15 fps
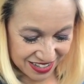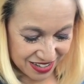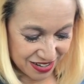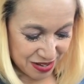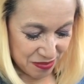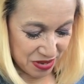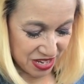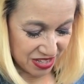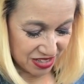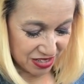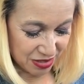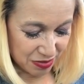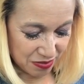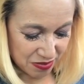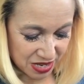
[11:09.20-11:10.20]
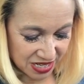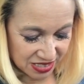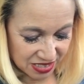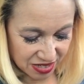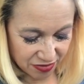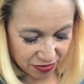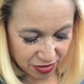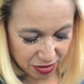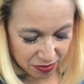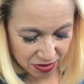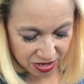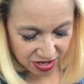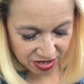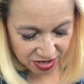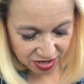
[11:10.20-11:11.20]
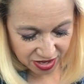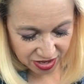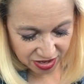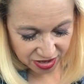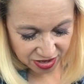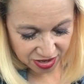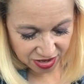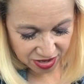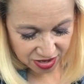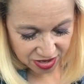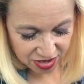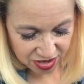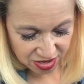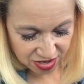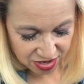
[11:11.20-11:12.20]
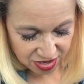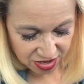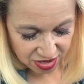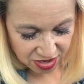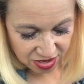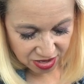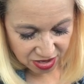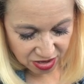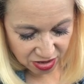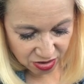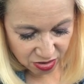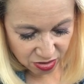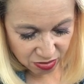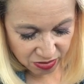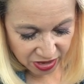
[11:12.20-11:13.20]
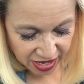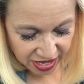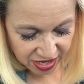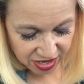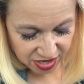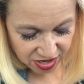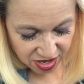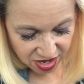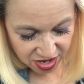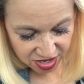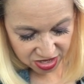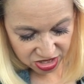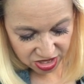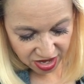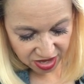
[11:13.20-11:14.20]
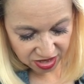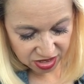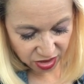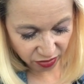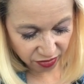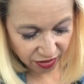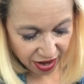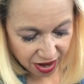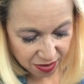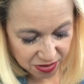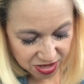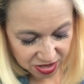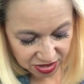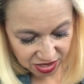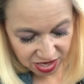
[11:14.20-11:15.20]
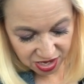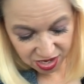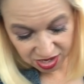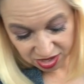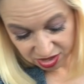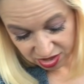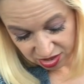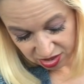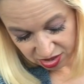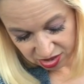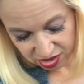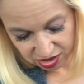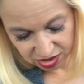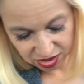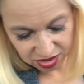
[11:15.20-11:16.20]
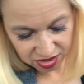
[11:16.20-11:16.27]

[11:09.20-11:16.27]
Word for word: gonna be a little messy for a minute here. Oh my gosh, that looks fabulous.